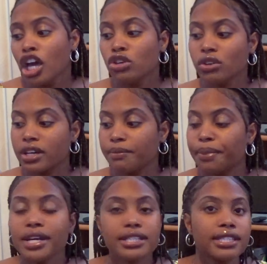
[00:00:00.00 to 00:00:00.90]
you could
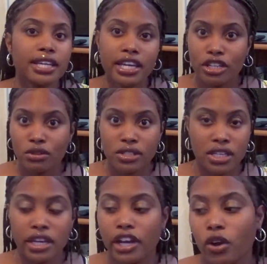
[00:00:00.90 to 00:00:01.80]
put sticky notes
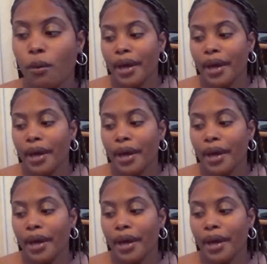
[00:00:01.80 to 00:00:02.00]
in and go